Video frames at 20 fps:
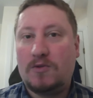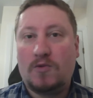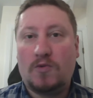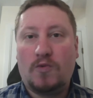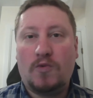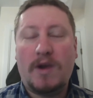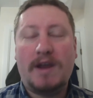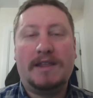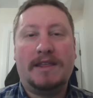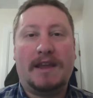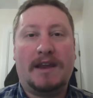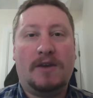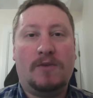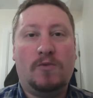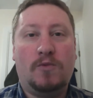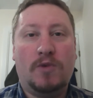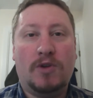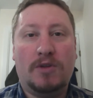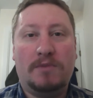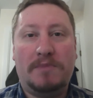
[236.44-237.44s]
Right then,
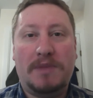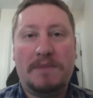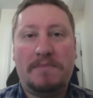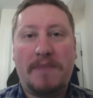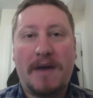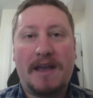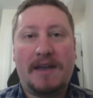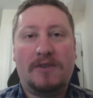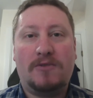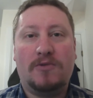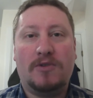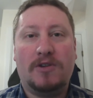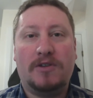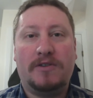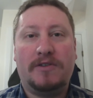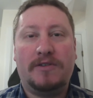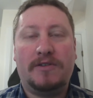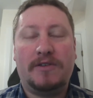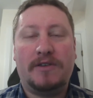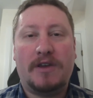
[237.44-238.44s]
we'll be back
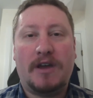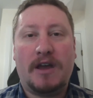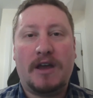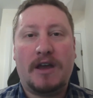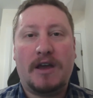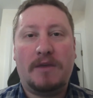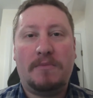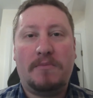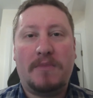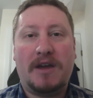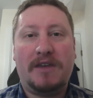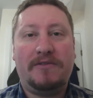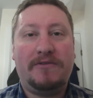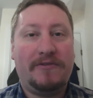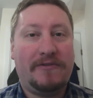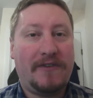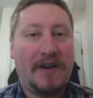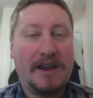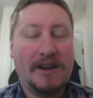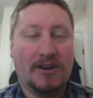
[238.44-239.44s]
with my
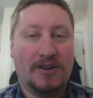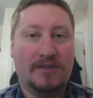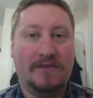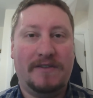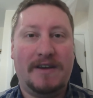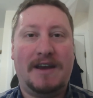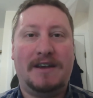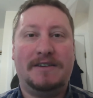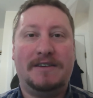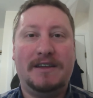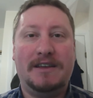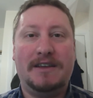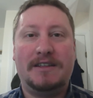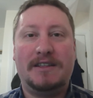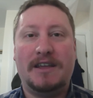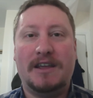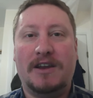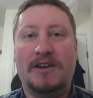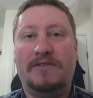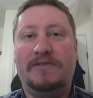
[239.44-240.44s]
final
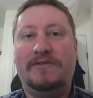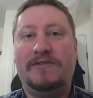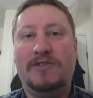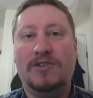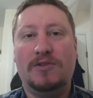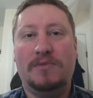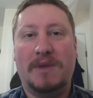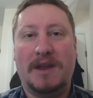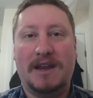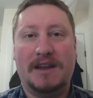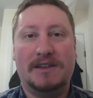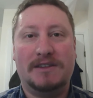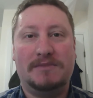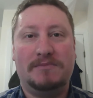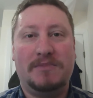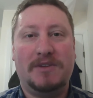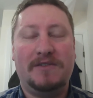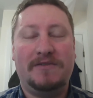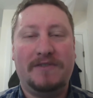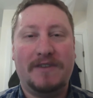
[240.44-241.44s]
verdict few minutes,
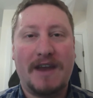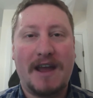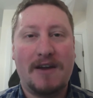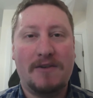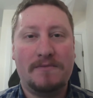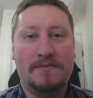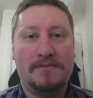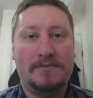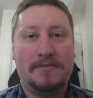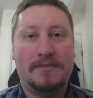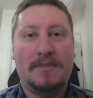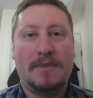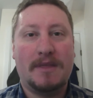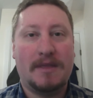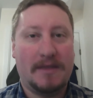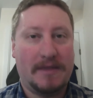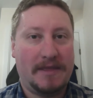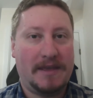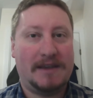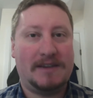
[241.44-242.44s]
but for now,
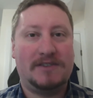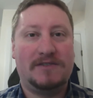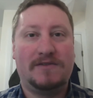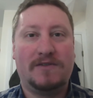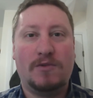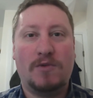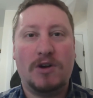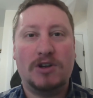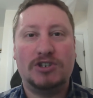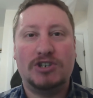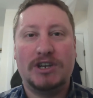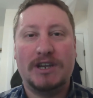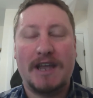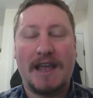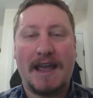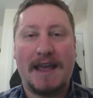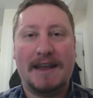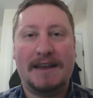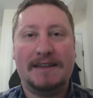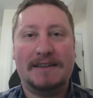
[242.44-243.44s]
thanks for watching,
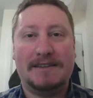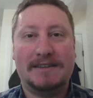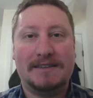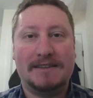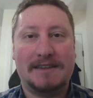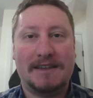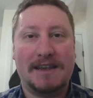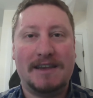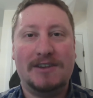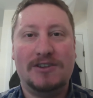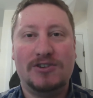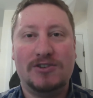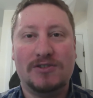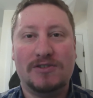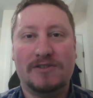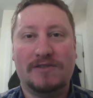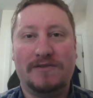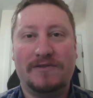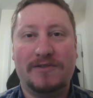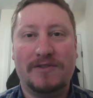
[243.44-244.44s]
and stay
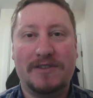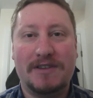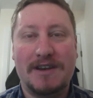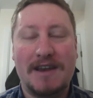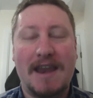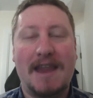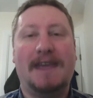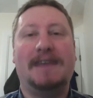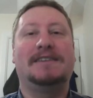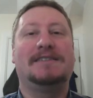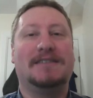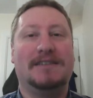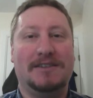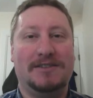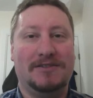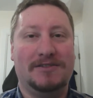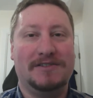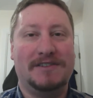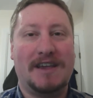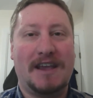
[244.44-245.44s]
tuned for the next
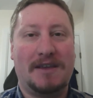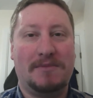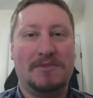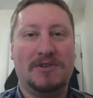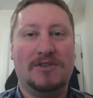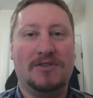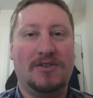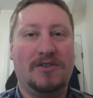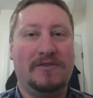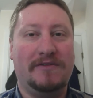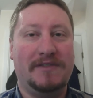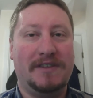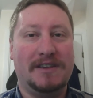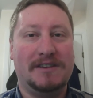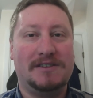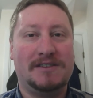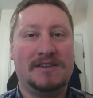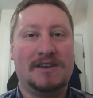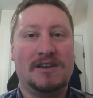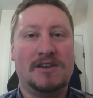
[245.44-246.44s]
little segment of
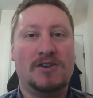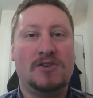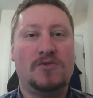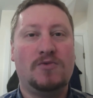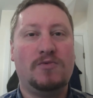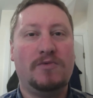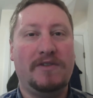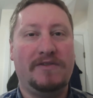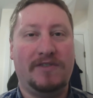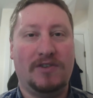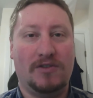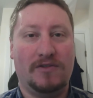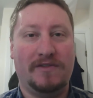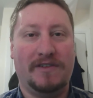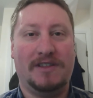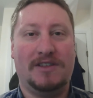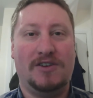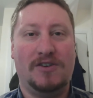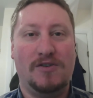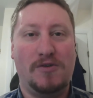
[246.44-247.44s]
this review
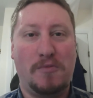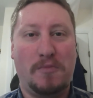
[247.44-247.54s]
video.